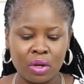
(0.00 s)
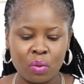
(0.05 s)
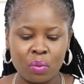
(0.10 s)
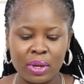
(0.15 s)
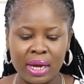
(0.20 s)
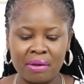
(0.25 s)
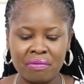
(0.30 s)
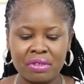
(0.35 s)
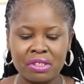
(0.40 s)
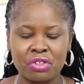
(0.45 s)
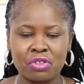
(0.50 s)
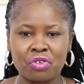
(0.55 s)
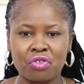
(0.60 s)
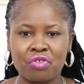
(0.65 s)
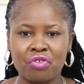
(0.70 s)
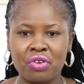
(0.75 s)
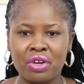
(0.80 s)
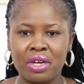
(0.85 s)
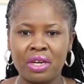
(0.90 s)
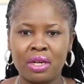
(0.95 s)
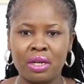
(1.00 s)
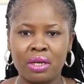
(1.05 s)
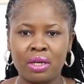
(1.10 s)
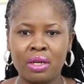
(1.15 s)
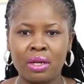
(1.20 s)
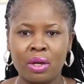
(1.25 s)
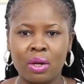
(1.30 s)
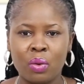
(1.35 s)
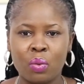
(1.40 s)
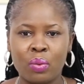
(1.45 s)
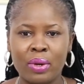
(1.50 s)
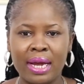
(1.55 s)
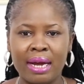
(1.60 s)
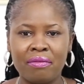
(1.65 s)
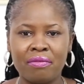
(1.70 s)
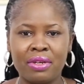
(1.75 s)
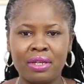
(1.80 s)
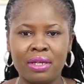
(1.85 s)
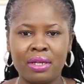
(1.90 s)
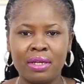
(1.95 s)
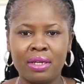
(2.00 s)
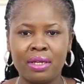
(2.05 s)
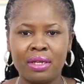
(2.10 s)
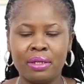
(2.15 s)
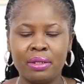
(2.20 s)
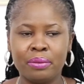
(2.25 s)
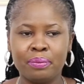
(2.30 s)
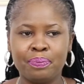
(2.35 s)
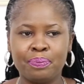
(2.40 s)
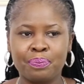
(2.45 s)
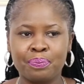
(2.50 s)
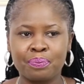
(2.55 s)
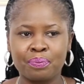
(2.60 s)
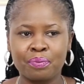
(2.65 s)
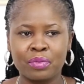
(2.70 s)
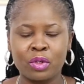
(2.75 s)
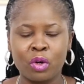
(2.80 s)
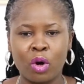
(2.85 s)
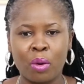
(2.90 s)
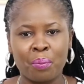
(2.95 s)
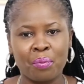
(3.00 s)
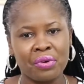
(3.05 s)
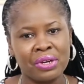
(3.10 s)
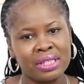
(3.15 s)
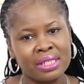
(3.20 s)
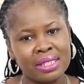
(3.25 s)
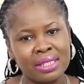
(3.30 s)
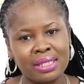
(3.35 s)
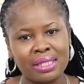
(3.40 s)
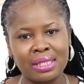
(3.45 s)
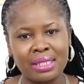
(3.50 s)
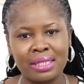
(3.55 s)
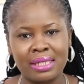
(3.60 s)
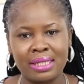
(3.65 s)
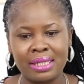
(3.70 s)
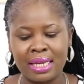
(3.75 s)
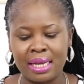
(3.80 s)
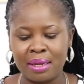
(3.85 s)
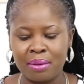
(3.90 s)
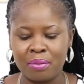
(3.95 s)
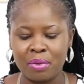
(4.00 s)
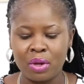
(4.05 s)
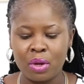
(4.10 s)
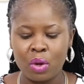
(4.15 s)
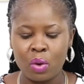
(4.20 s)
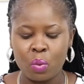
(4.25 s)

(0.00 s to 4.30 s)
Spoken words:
We have the screen, we have the operating system,